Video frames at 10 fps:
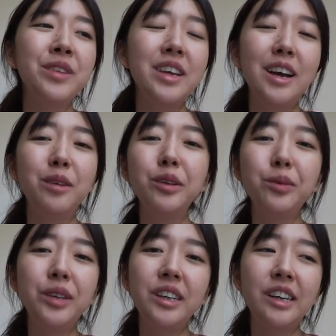yeah, it was
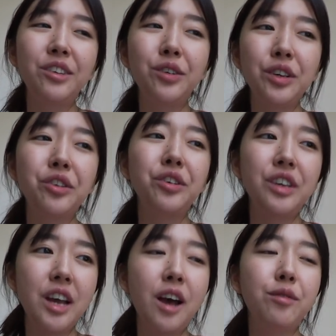really nice to actually
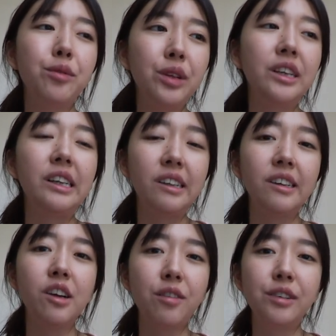have a really
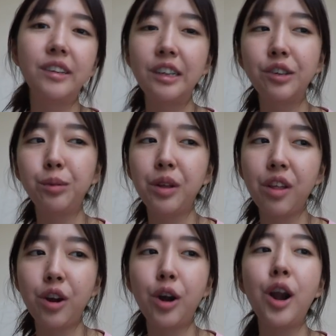decent conversation with
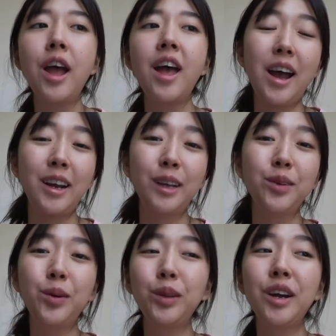her, and I
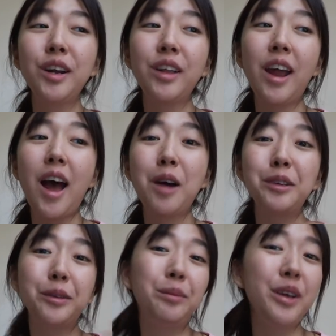told her that I
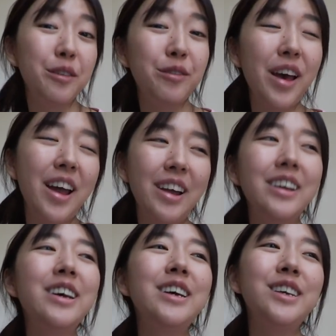was a big fan,
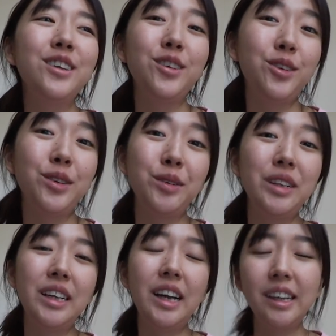so she was
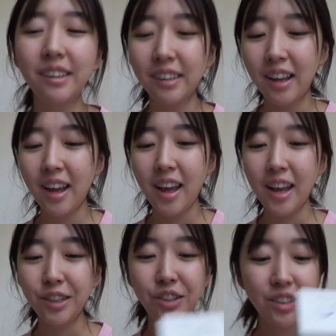really nice.
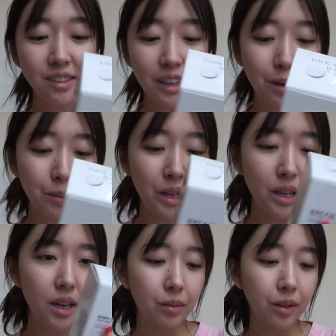And she sent
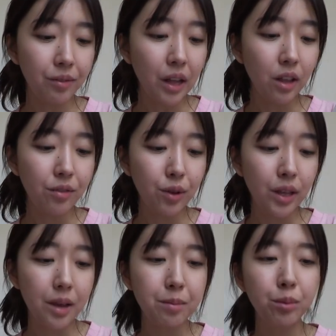me the Vala
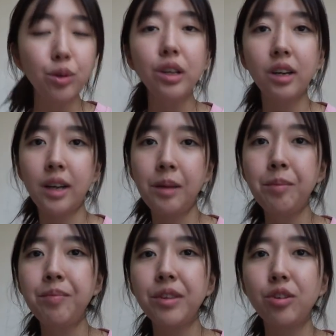Vole Mule
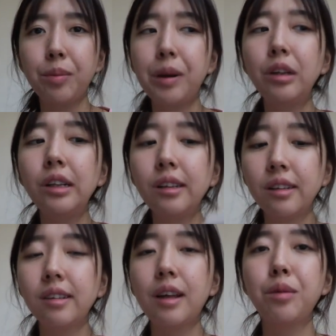Cream So apparently this
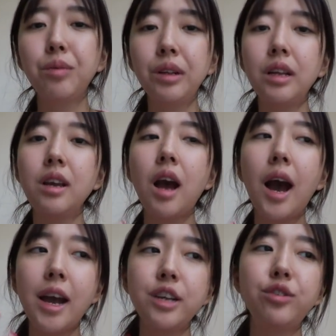is like really
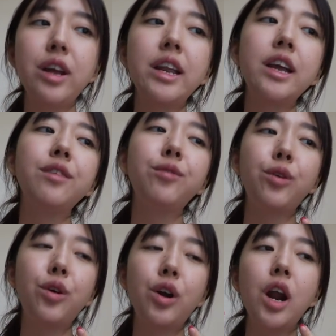hydrating
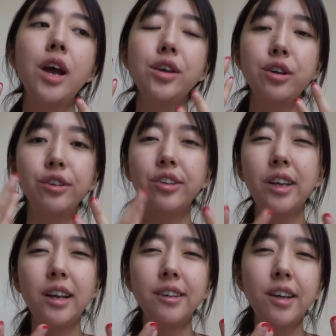for your
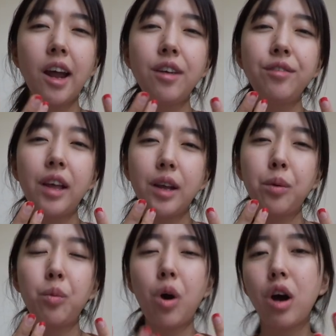skin. It's kind of like a
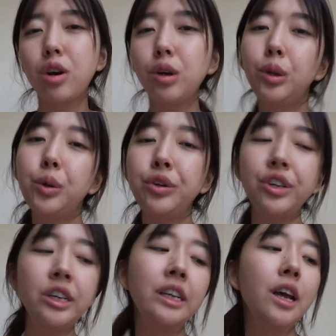water
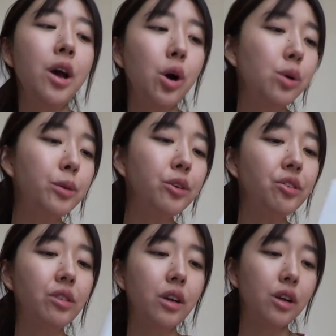lotion
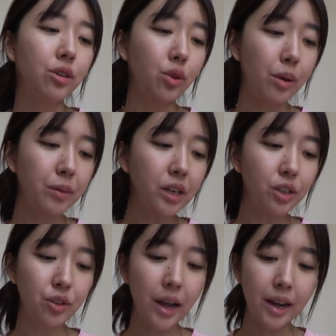almost. So I'm gonna
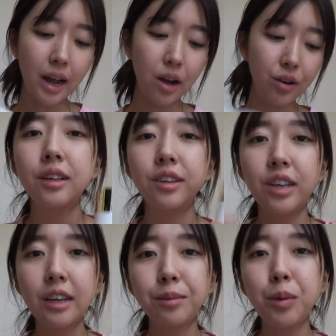try it out. She
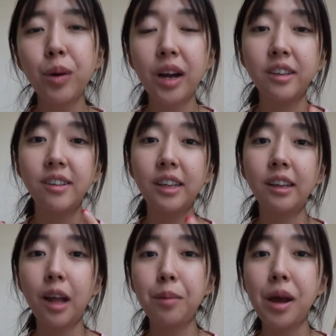asked me what kind of skin
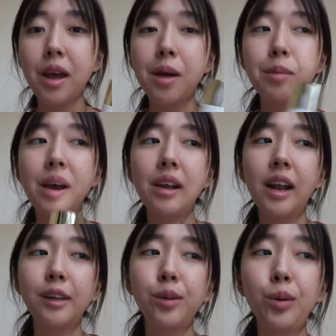type I am, and
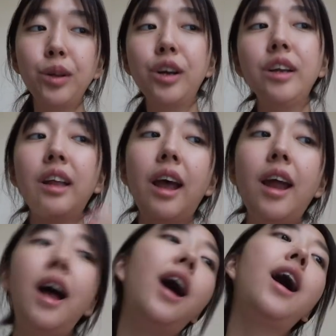I told her
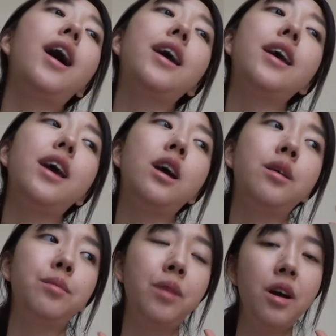that I
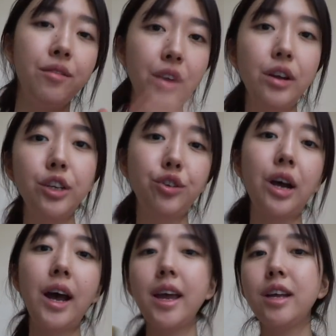am very
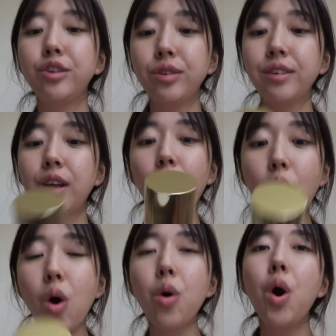dry, and she was like,
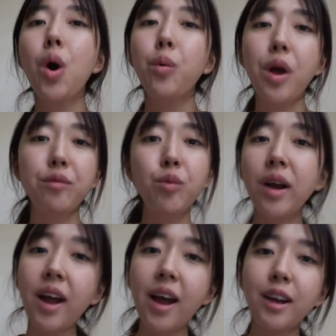oh, we have
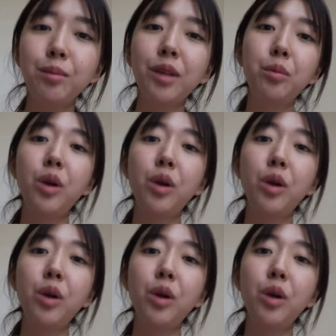one item that